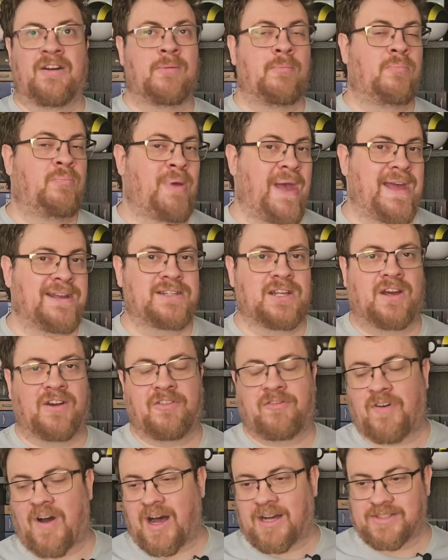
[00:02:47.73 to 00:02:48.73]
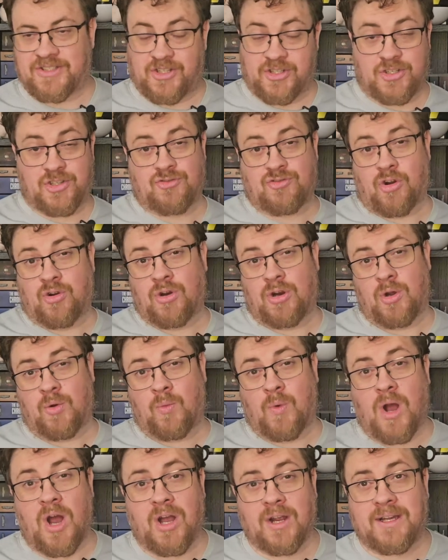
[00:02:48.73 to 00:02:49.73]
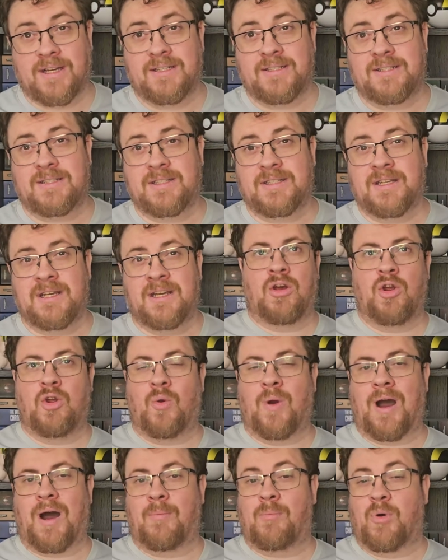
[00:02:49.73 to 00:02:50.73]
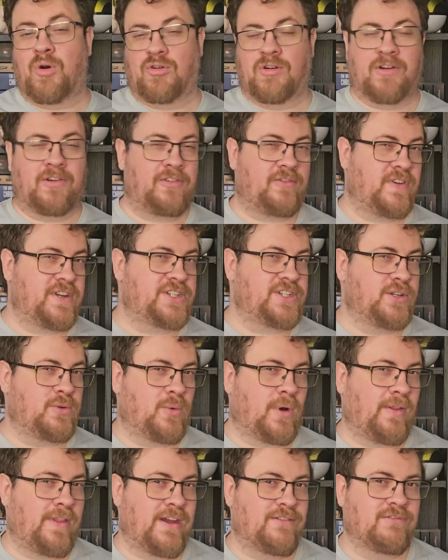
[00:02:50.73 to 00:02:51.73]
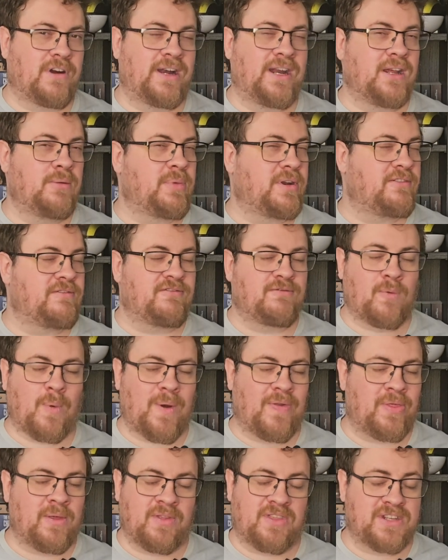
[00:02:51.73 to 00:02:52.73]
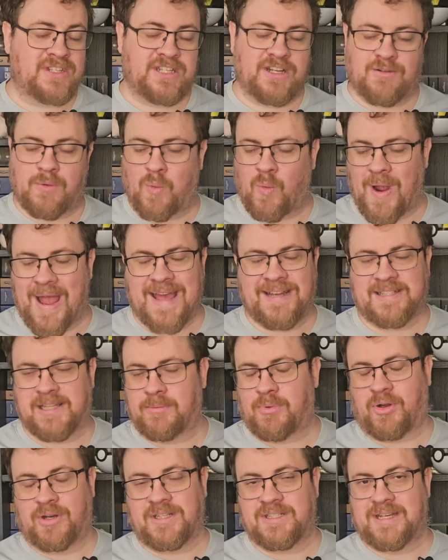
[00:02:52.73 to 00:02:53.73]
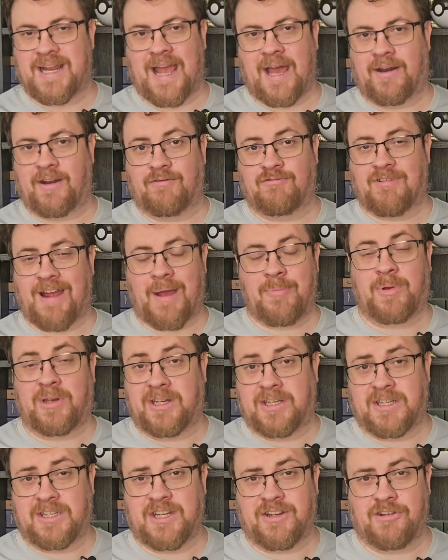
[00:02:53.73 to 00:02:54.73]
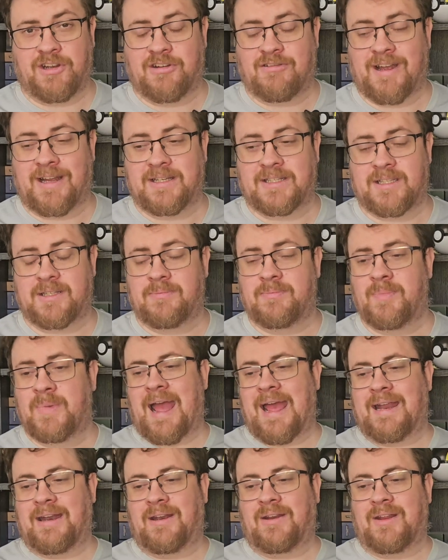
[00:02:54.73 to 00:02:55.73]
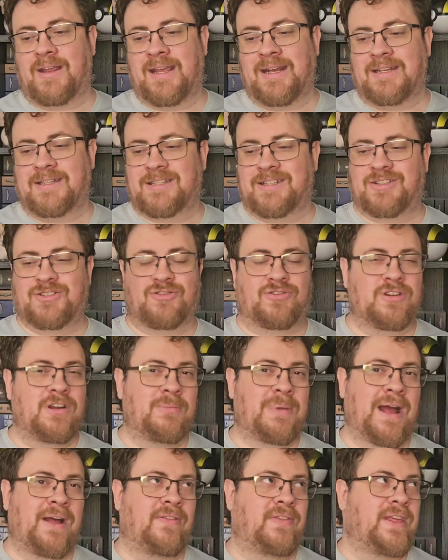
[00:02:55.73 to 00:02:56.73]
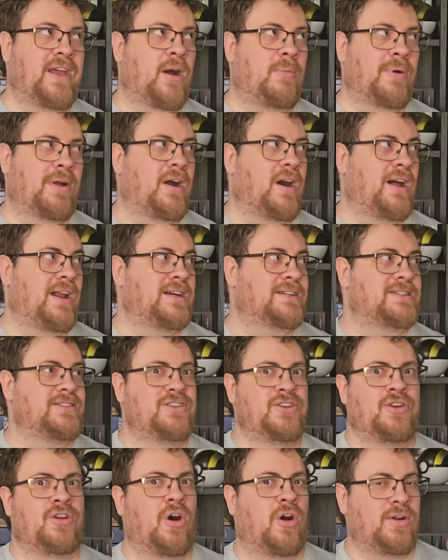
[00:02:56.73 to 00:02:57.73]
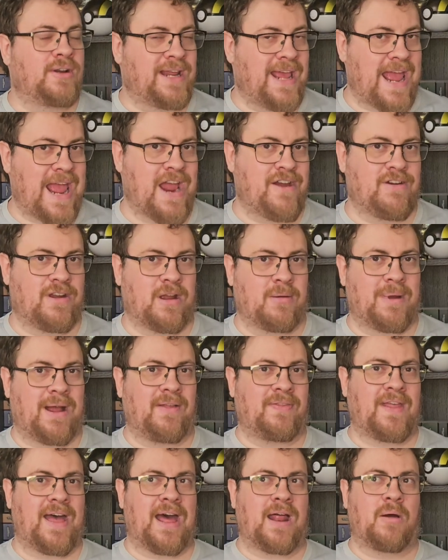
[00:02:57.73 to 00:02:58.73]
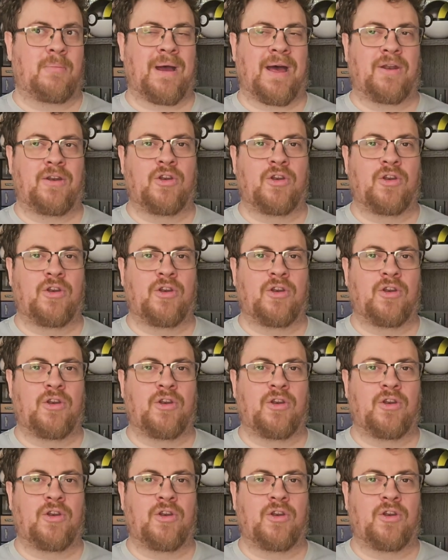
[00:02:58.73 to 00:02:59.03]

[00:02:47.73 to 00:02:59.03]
better, faster, stronger workers who are more efficient while they're running, but the serum wears their bodies down and rapidly deteriorates them. And it is a story about the upper class not caring about that, about